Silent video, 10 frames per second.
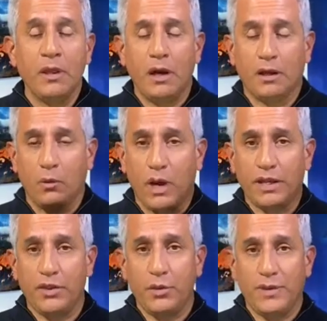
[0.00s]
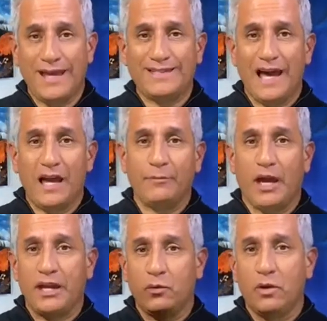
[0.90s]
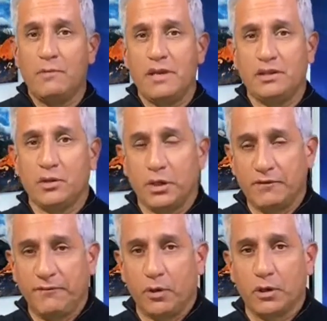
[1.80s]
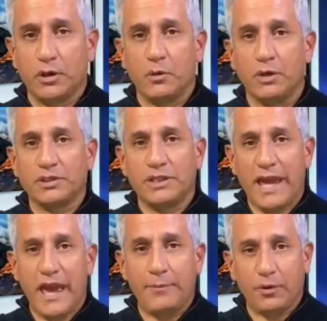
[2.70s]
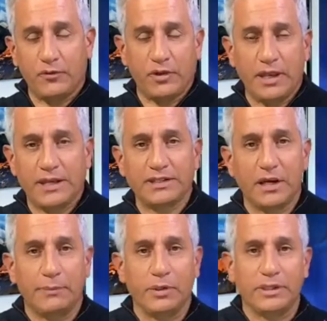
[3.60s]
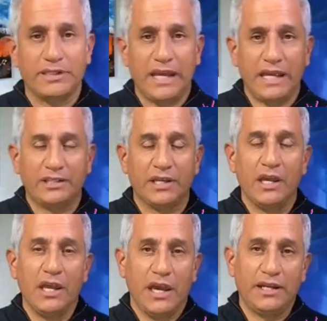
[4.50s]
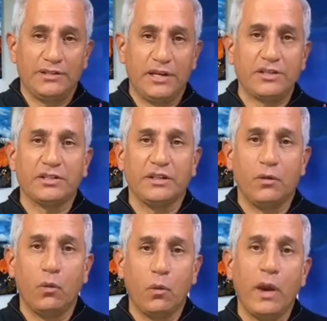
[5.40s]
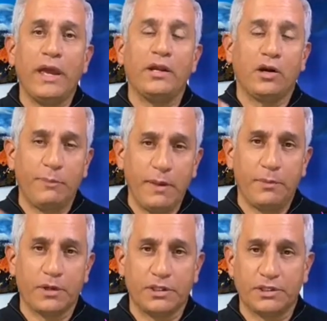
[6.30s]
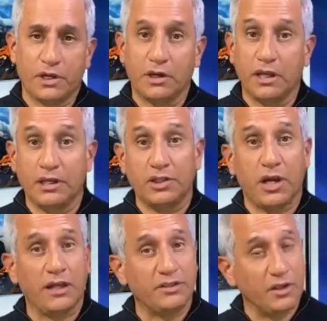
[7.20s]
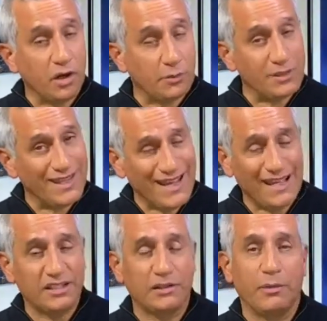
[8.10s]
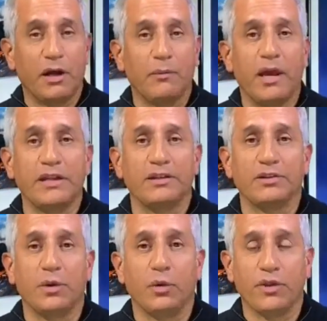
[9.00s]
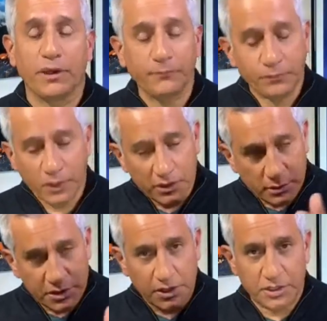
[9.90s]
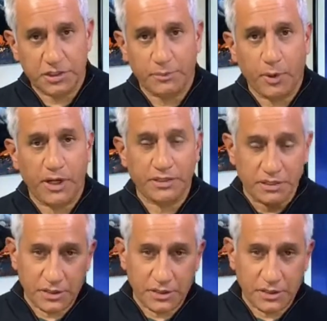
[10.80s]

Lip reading: I'm going to walk you through that timeline and what it means going forward and what's going to happen over the next couple of days. And essentially, when are people going to start getting shots in arms? That's the bottom line to this whole thing. So let me start you in the process.